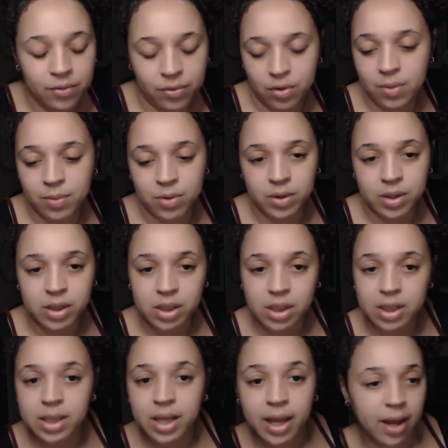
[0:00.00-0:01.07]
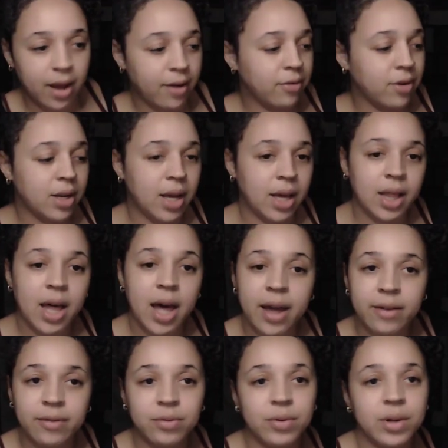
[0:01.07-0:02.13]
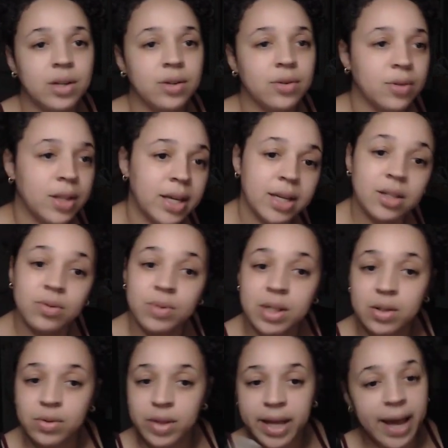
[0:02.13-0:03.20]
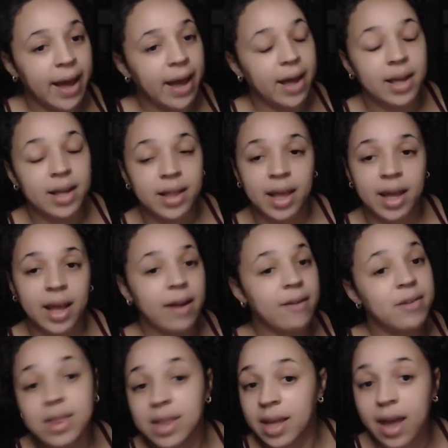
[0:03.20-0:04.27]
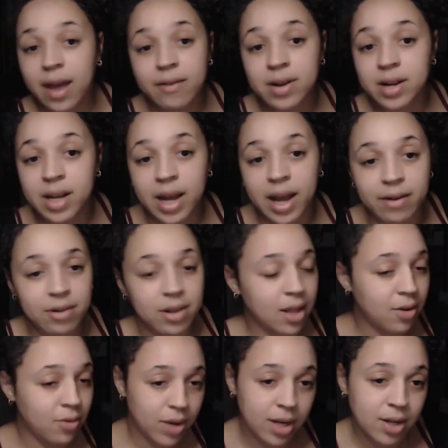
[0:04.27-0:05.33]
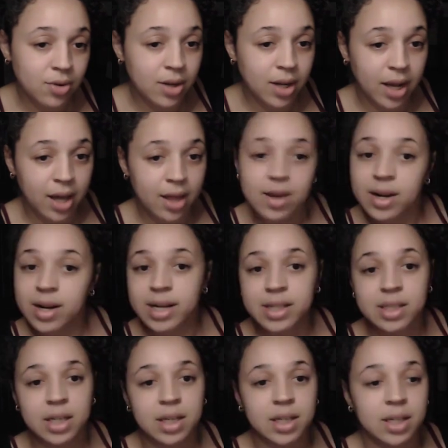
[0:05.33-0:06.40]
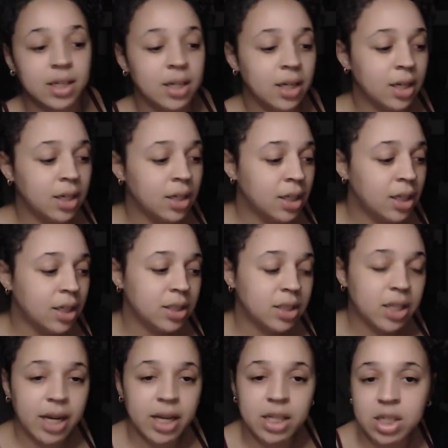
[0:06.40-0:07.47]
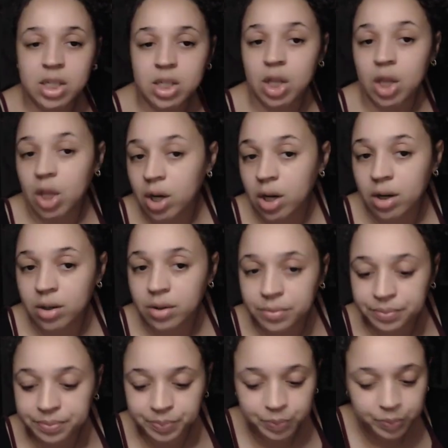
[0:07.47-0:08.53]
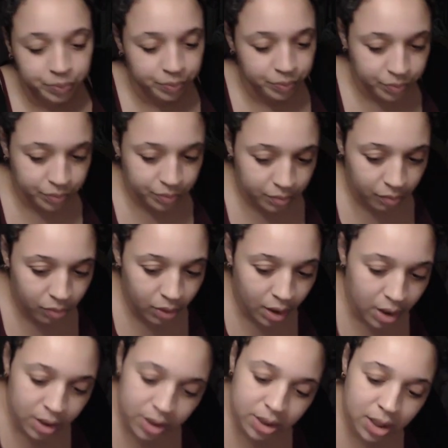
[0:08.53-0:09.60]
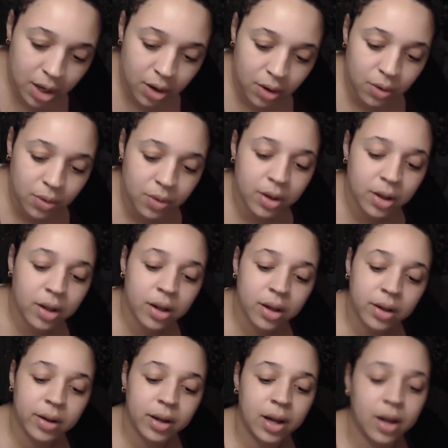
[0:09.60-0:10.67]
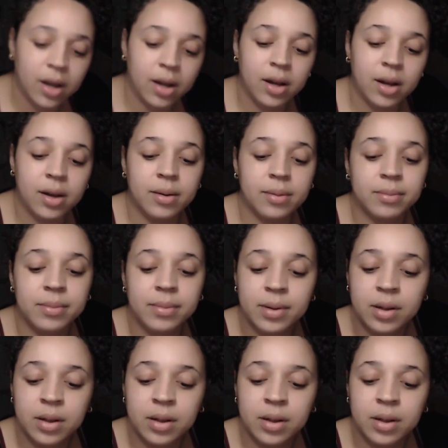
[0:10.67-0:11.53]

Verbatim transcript: formal. It's just like everyday life. We do this, we do that. Like everything every everything we do together is a chance to learn. So um